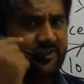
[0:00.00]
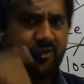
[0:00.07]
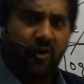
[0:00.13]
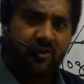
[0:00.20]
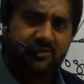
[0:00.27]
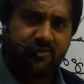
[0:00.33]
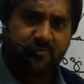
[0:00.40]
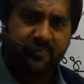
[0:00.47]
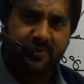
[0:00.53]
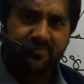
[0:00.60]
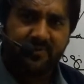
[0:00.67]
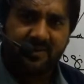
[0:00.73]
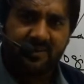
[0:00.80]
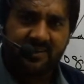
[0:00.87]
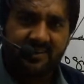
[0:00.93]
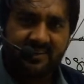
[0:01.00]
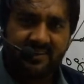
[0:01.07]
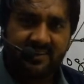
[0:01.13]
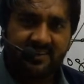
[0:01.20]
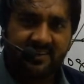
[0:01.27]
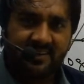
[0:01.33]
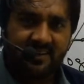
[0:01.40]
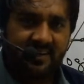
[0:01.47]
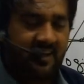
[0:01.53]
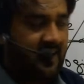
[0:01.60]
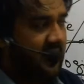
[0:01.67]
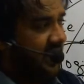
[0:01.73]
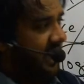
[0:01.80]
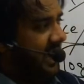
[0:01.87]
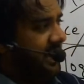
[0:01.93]
talks to people,
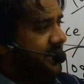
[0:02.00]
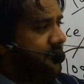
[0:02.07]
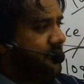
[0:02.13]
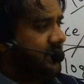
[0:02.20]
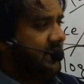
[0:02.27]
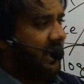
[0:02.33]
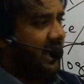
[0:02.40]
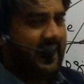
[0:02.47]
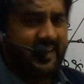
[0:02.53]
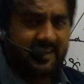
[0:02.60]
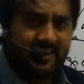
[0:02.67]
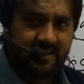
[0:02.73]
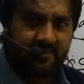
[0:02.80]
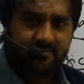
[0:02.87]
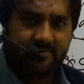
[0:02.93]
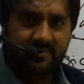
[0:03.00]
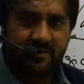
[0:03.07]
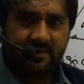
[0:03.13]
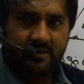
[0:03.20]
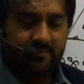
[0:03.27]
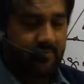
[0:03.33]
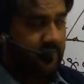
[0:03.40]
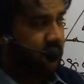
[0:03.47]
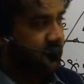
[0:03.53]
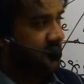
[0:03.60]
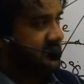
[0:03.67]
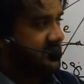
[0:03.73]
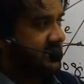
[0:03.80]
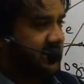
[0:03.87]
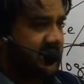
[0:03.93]
I don't like him
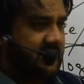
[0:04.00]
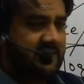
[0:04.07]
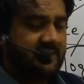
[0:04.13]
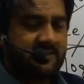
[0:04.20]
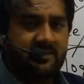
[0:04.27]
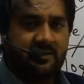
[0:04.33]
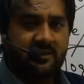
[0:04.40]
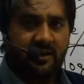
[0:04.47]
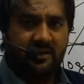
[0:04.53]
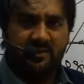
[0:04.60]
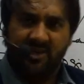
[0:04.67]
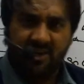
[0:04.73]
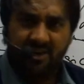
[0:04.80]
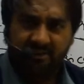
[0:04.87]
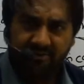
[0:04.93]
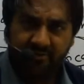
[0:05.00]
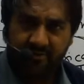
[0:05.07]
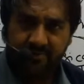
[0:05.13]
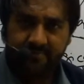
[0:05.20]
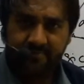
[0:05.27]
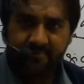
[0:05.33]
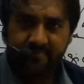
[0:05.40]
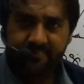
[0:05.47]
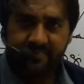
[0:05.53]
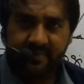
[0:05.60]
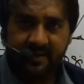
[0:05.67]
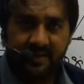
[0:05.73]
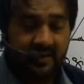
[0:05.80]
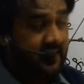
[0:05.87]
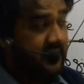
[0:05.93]
because he is thief,
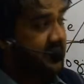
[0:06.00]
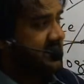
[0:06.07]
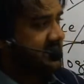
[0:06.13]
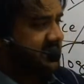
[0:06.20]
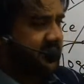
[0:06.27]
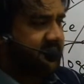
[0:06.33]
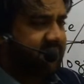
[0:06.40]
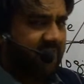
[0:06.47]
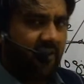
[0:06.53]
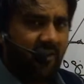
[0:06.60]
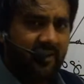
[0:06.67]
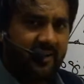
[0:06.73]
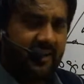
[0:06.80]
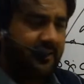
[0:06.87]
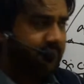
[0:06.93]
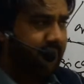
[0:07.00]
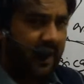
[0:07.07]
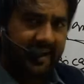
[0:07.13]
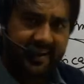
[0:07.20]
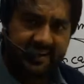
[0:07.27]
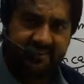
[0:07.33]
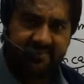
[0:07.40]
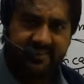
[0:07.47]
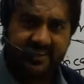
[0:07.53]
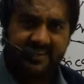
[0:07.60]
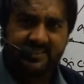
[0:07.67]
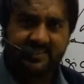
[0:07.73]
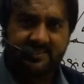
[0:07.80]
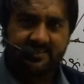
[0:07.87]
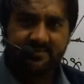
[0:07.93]
he is involved in bad
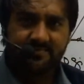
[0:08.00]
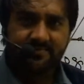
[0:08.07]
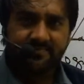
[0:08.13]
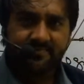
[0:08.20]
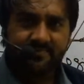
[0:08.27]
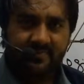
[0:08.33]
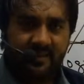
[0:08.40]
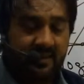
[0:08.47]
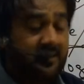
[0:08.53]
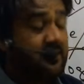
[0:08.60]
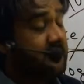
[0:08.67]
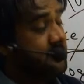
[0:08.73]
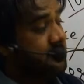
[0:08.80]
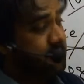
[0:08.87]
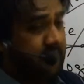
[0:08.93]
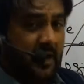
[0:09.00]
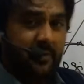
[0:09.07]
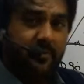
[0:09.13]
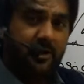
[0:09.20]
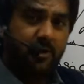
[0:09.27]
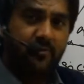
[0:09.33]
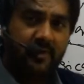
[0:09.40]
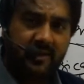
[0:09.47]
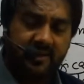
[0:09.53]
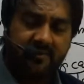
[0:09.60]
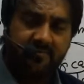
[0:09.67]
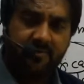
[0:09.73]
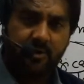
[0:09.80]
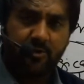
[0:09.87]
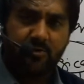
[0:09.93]
activities. Maybe you
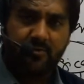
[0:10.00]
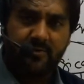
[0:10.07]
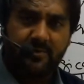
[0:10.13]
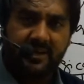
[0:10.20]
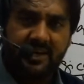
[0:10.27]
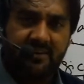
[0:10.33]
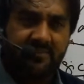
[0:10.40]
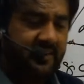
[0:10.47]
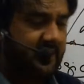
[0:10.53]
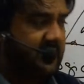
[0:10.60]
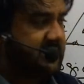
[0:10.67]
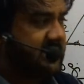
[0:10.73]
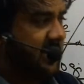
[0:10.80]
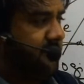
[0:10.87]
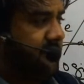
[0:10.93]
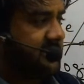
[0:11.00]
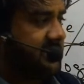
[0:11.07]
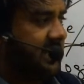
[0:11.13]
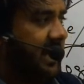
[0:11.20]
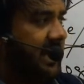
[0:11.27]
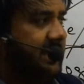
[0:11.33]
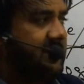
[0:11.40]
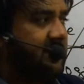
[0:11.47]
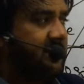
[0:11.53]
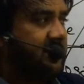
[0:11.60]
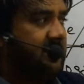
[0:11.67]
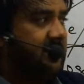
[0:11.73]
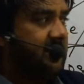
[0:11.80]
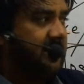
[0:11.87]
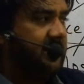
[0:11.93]
will be giving examples like
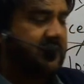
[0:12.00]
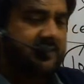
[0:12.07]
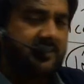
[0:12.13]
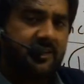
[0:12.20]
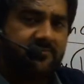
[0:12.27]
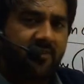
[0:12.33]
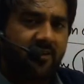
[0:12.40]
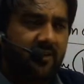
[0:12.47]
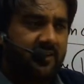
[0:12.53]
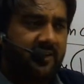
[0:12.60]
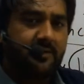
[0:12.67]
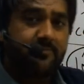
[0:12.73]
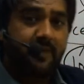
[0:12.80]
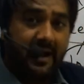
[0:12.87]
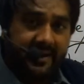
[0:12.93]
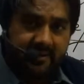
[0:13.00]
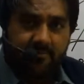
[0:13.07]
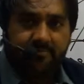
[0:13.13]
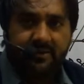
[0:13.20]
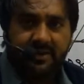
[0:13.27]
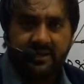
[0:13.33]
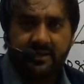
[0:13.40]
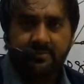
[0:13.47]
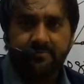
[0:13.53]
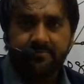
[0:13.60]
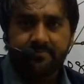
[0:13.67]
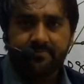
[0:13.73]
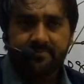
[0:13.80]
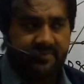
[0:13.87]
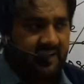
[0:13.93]
he is involved in a bad company,
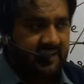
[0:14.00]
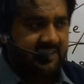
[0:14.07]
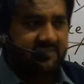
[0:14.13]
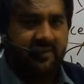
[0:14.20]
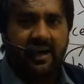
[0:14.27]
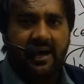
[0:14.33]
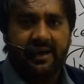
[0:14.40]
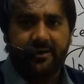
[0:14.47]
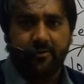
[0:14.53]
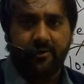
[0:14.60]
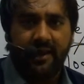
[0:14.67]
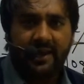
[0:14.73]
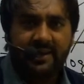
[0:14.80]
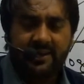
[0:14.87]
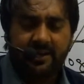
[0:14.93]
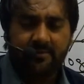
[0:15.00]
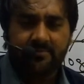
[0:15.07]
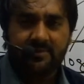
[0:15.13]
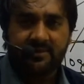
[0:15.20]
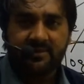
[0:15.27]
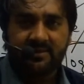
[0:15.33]
that's why I don't like him.